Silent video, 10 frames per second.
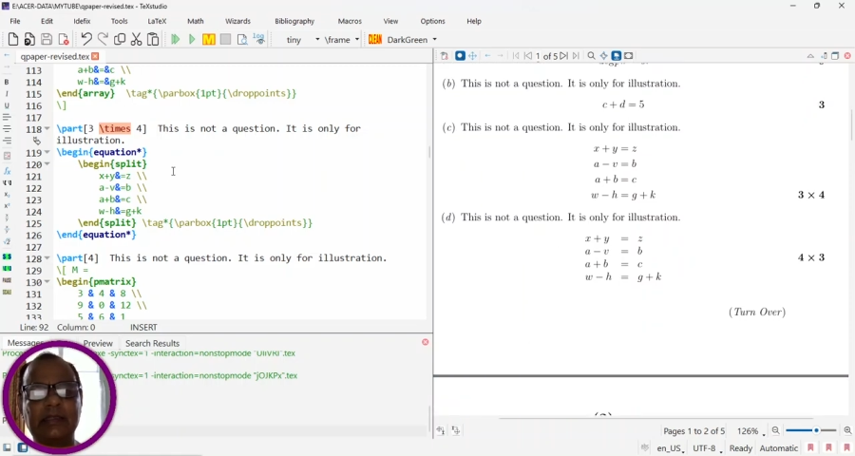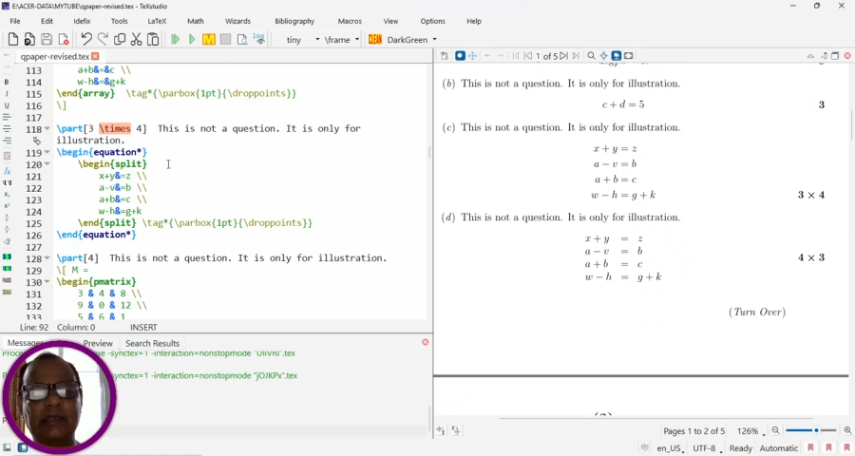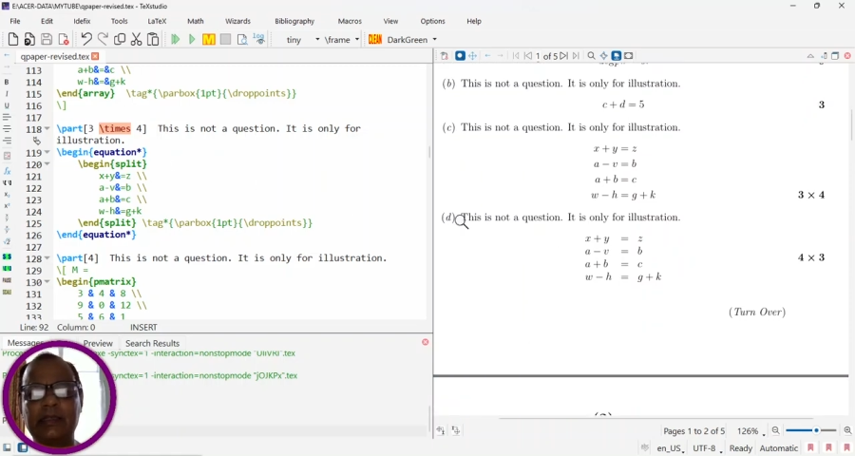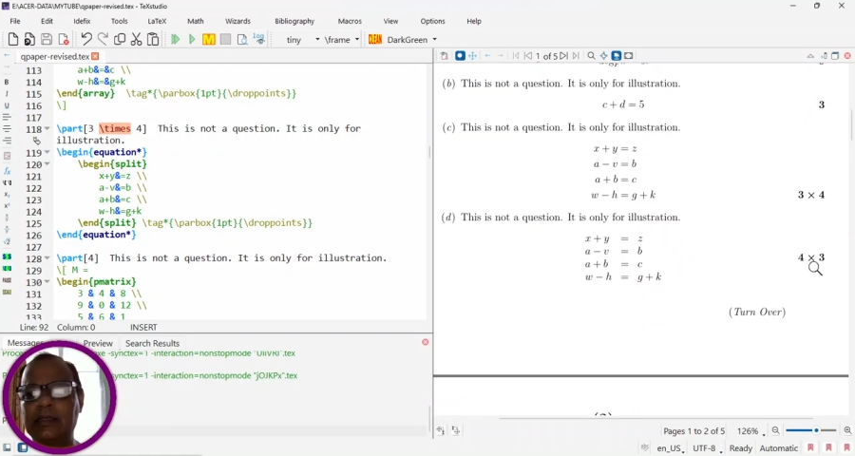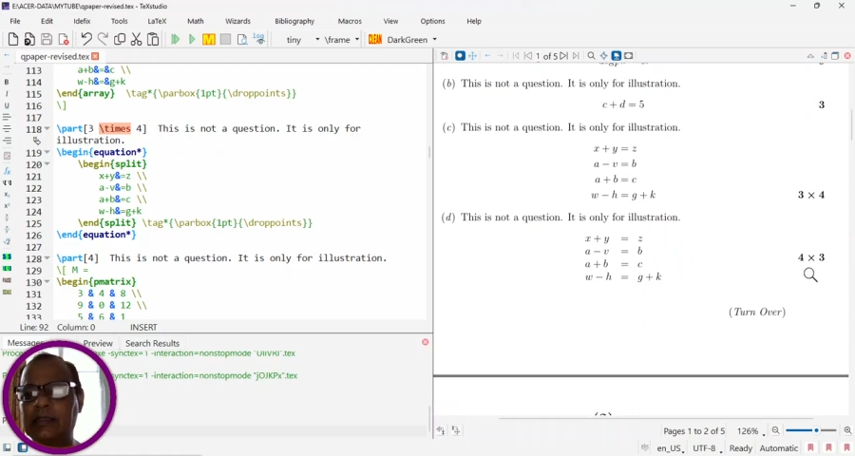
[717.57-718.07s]

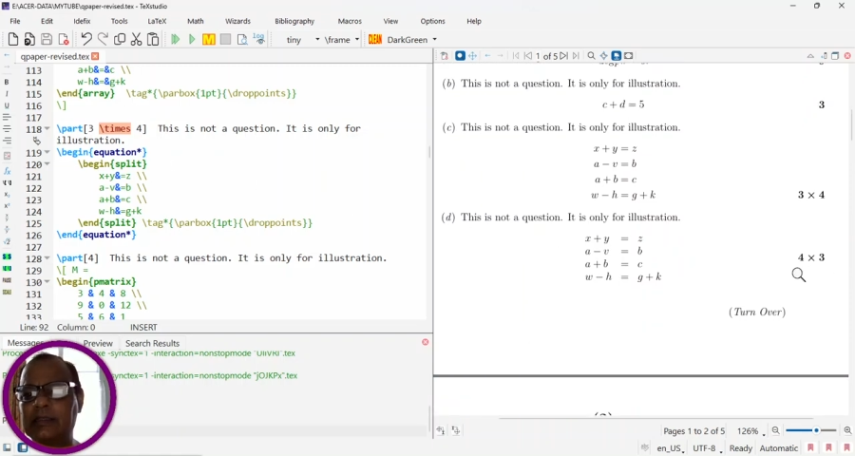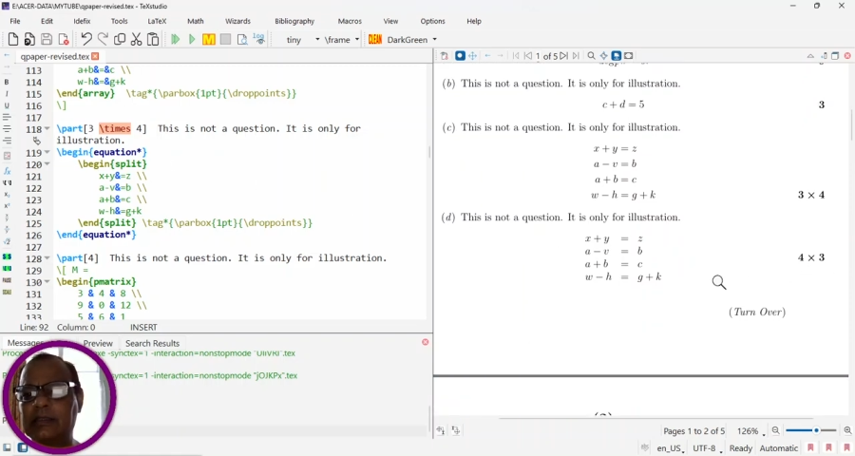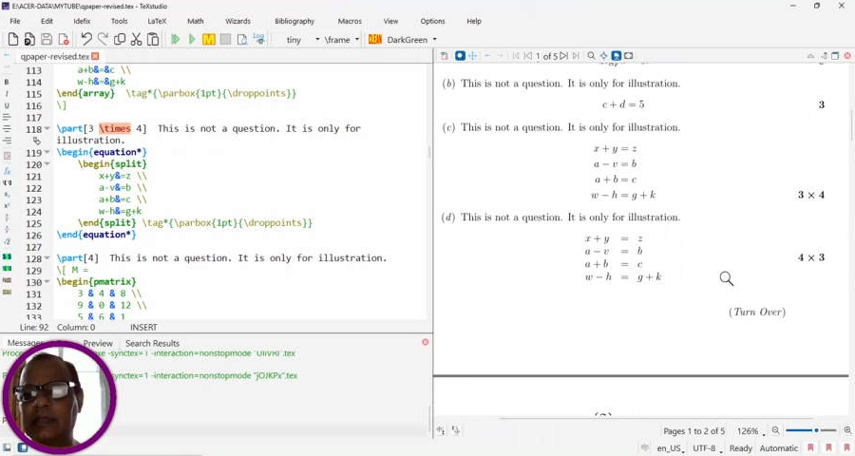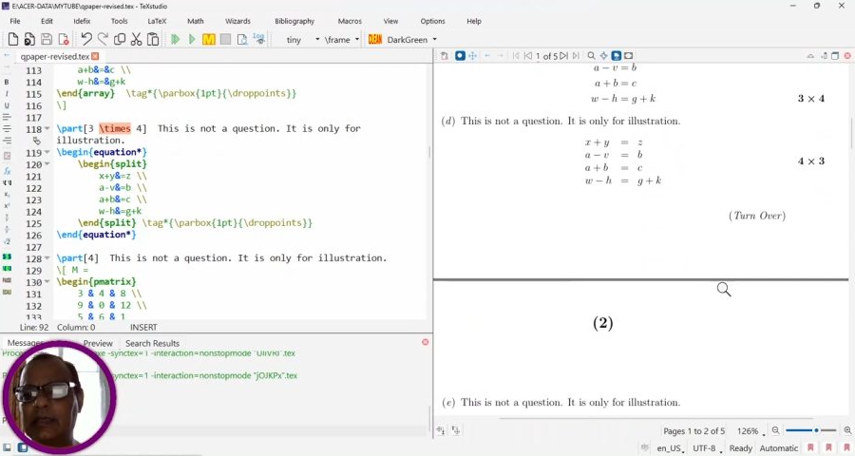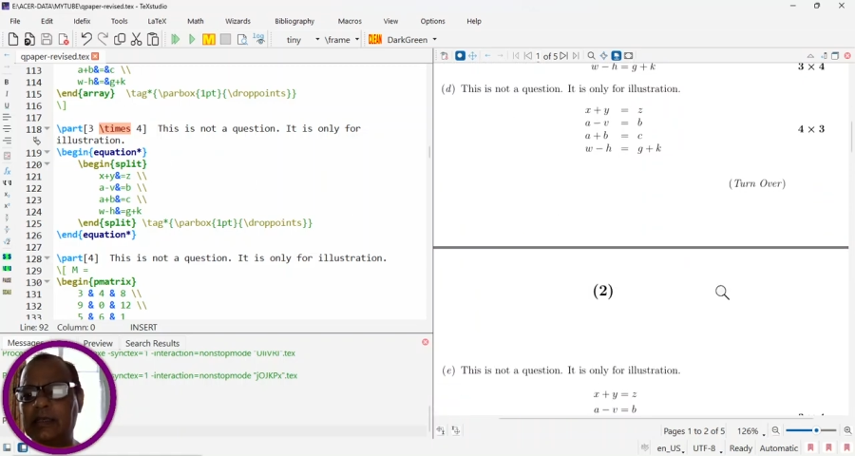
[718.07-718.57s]

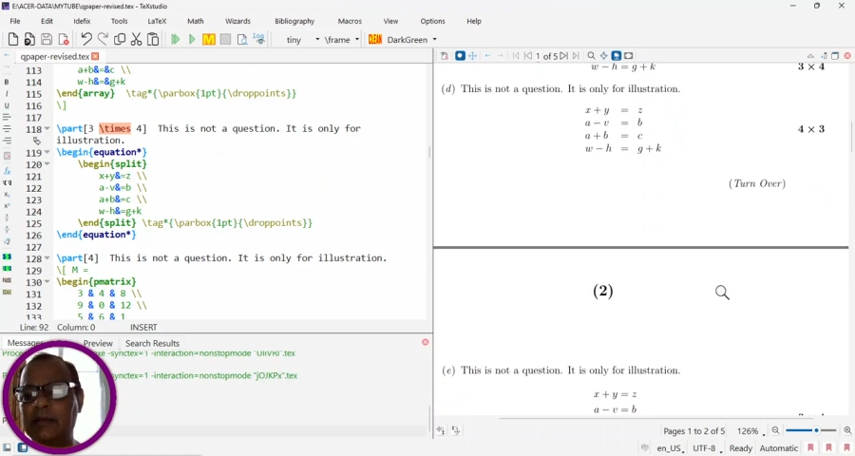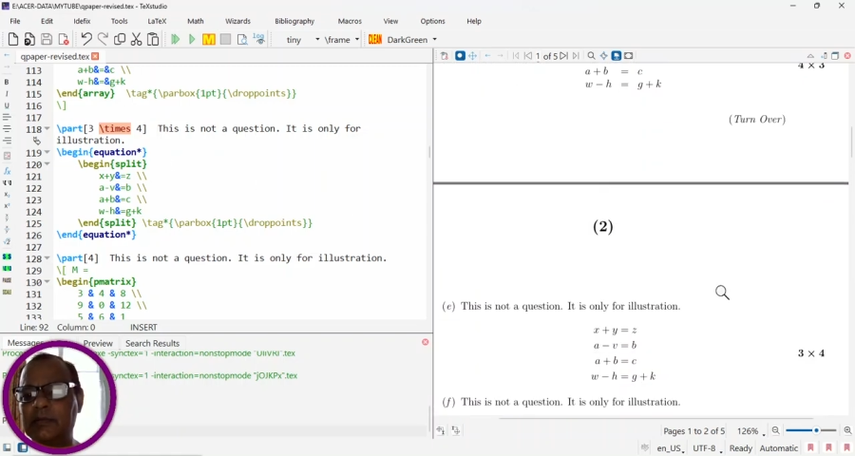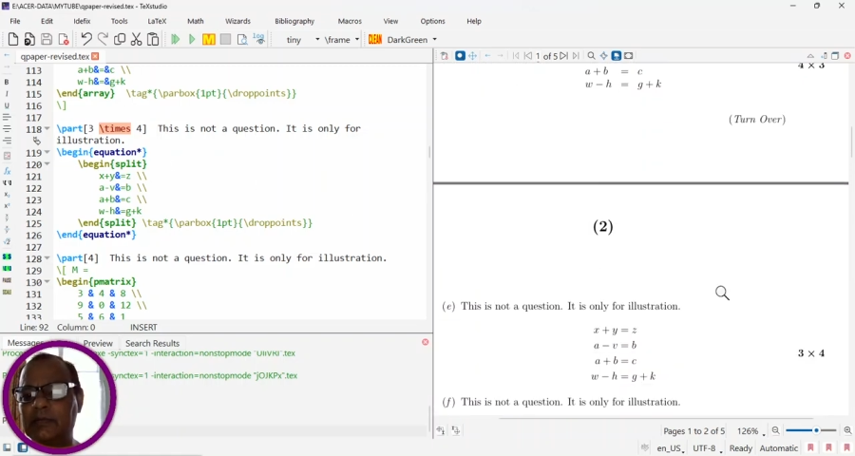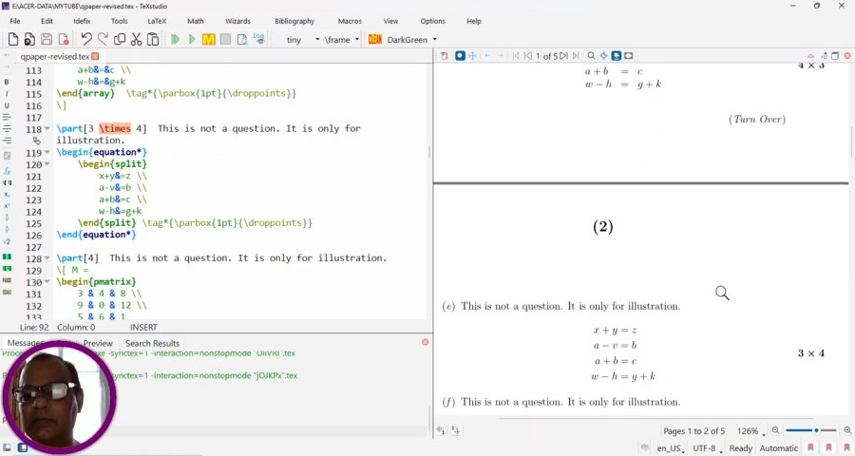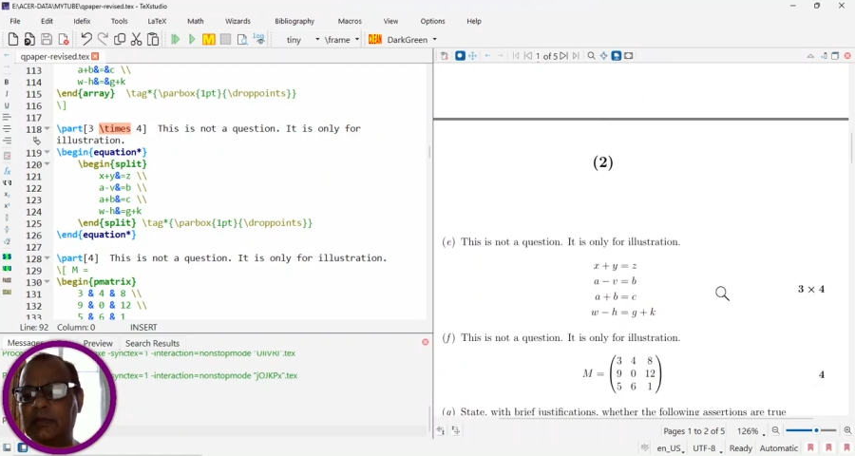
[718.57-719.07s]
3
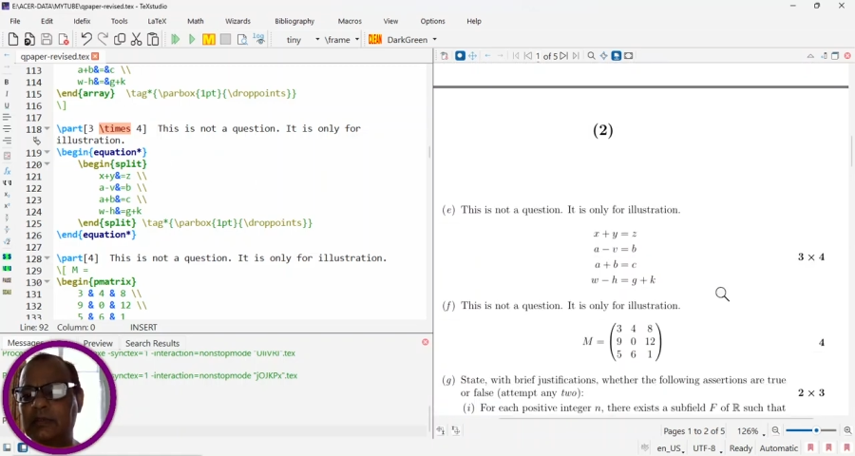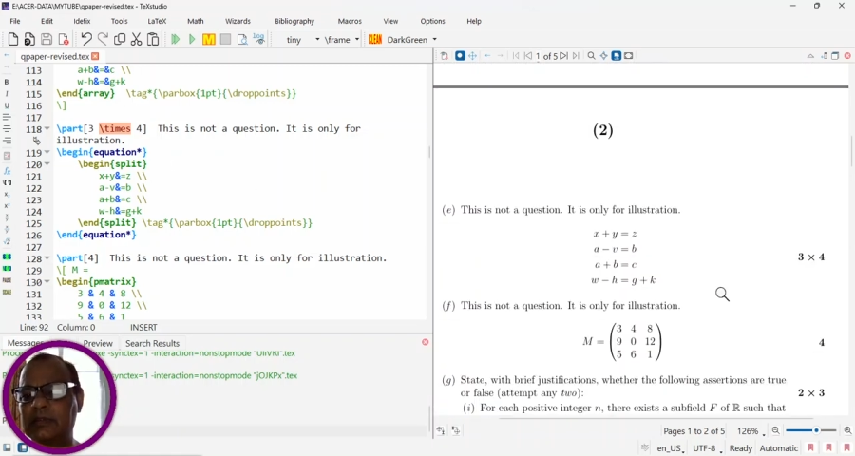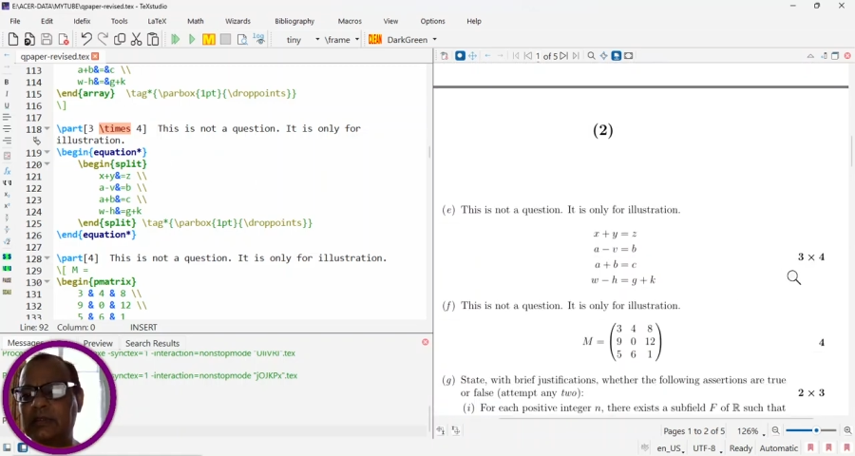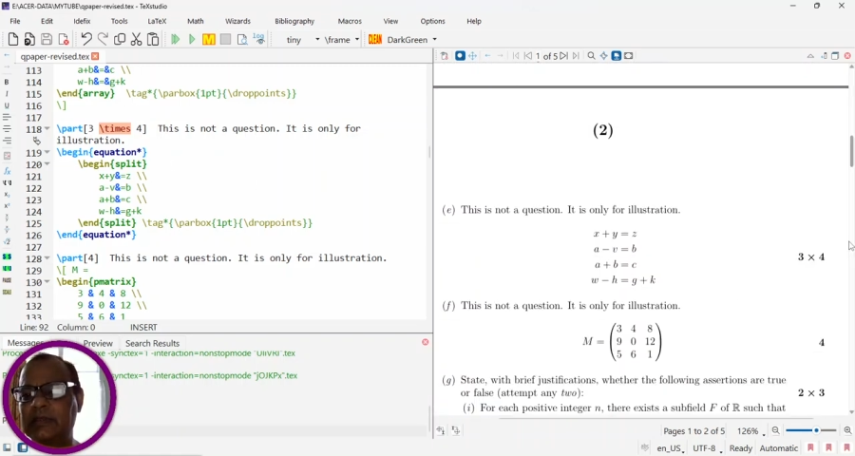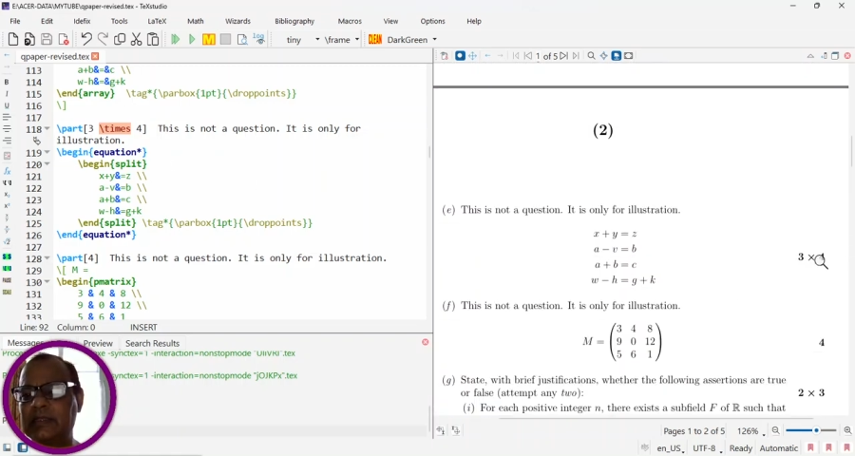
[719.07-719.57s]
times 4.
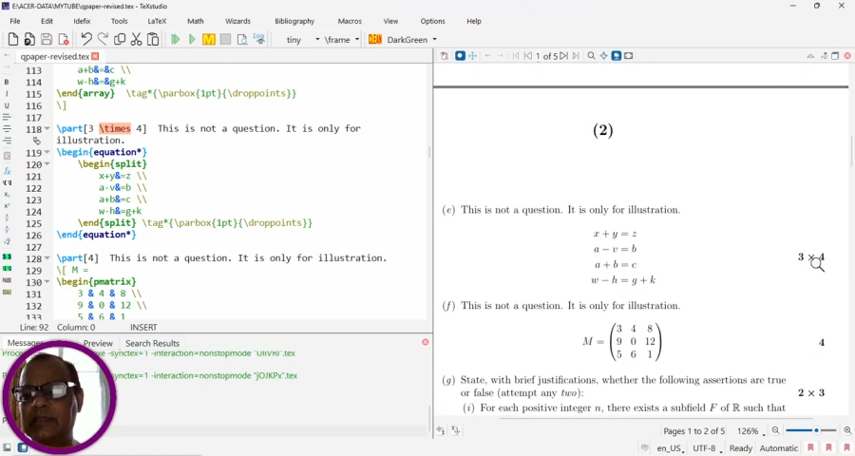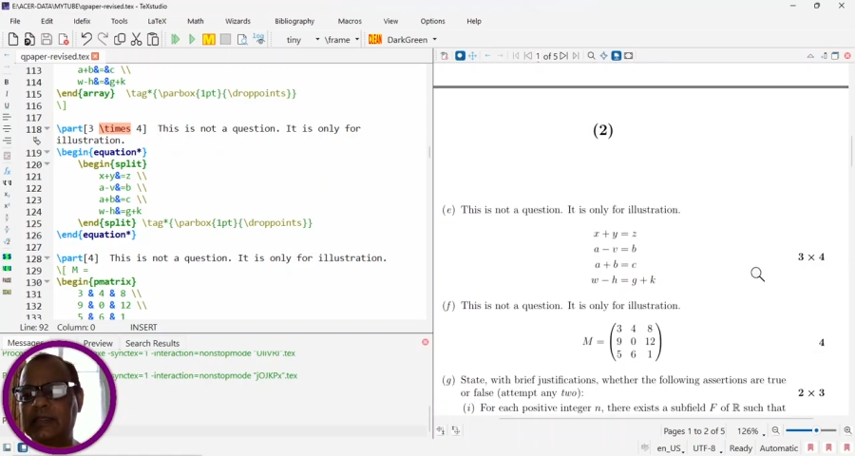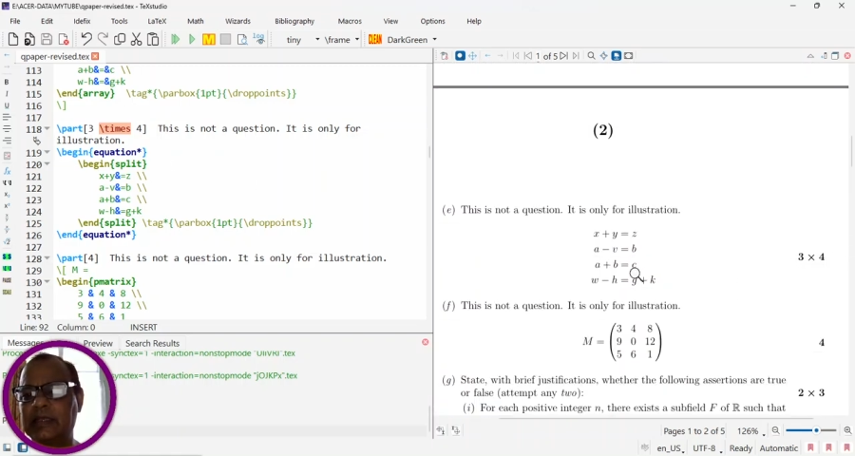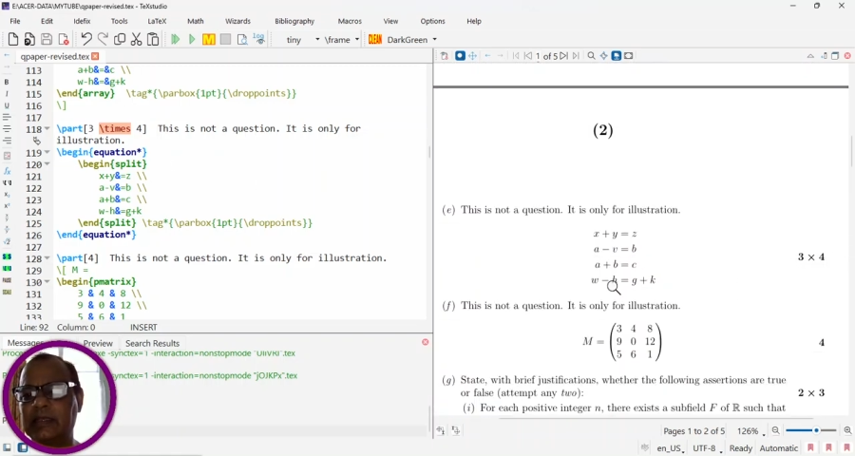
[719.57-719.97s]
So it is here.